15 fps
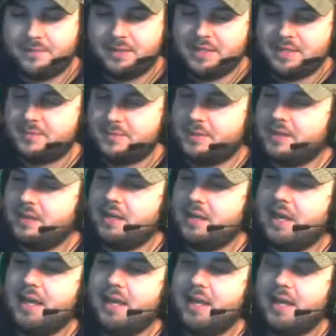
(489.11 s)
This one
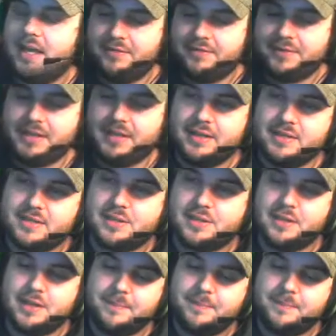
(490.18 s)
I have King's
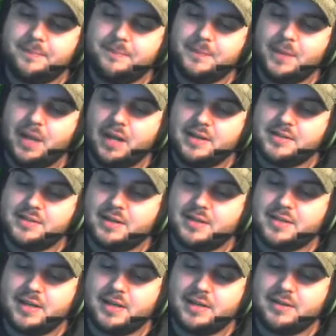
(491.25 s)
Cream, Dark
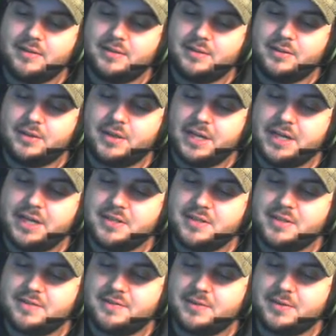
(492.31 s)
Side
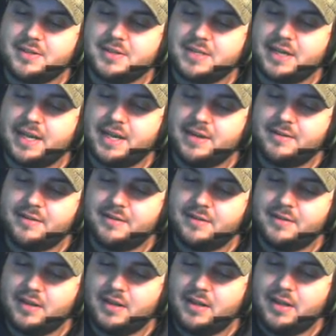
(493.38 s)
Creations, of course, again.
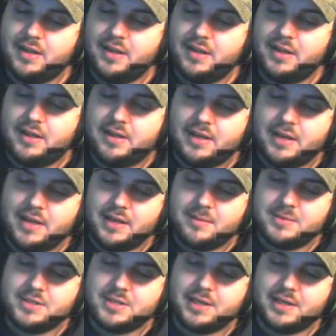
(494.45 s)

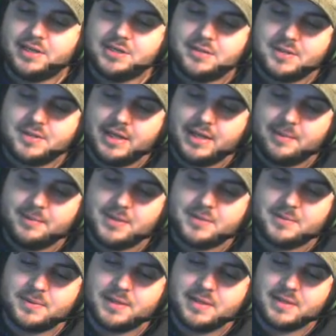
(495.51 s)
I'm just gonna juice it up.
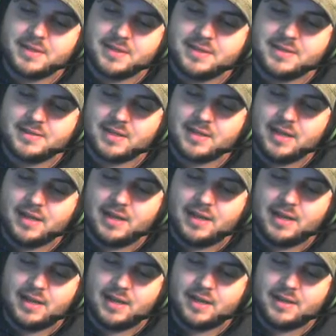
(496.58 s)
This one is
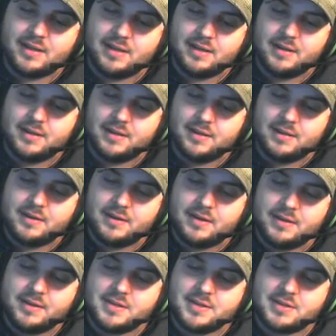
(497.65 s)
now
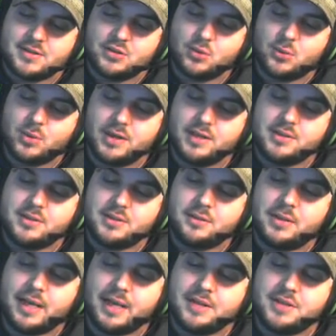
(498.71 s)
this is 22
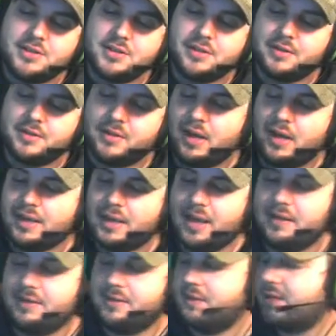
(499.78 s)
gauge
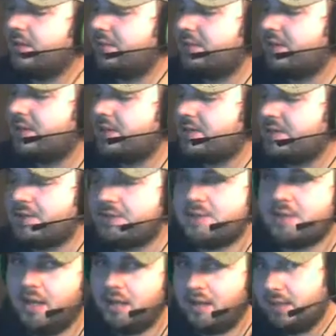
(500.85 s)
Kanthol, of course.
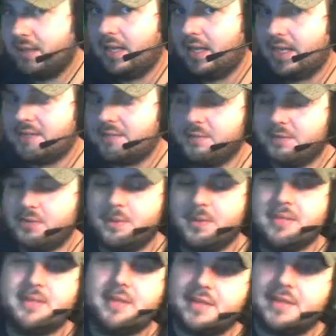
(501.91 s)
And the last one was
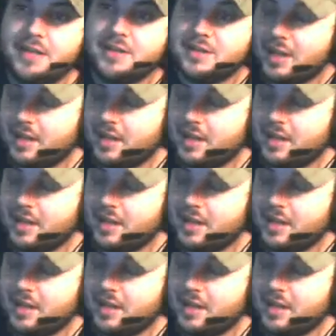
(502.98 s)
26 gauge